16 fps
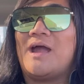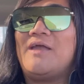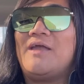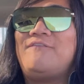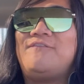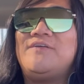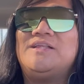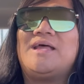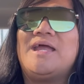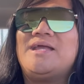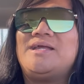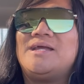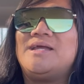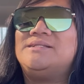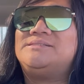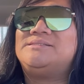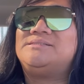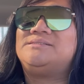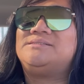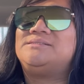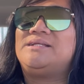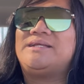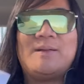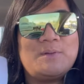I feel like
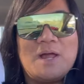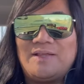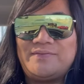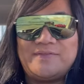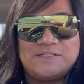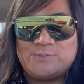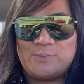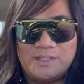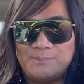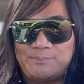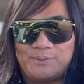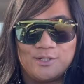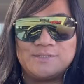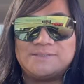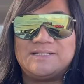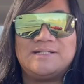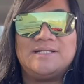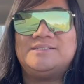it's like I'm not this way in person.